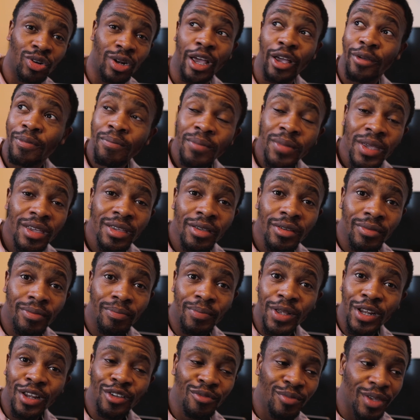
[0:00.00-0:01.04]
Like me,
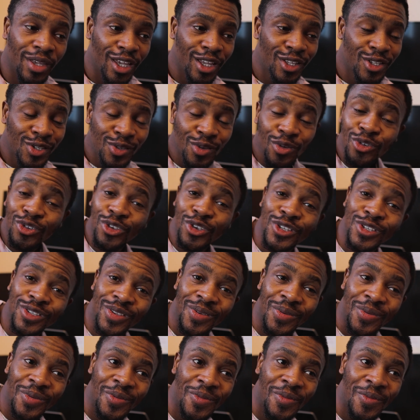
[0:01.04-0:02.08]
believe me, it's not just
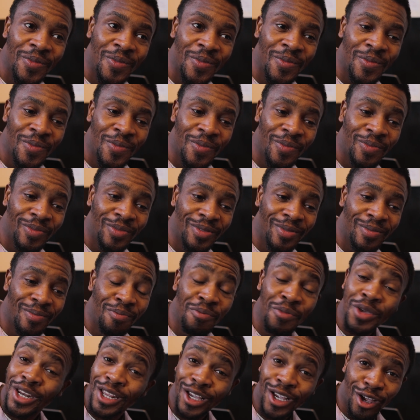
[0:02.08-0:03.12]
a
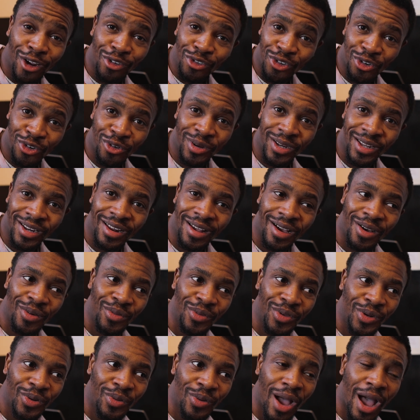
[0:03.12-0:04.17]
medical journey now,
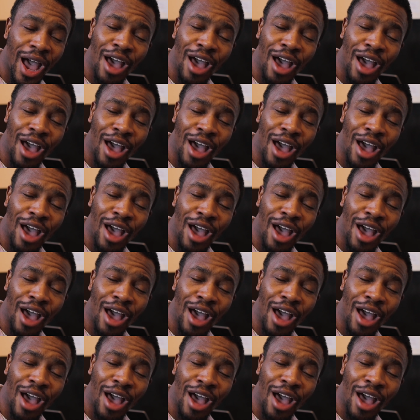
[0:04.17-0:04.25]
you know.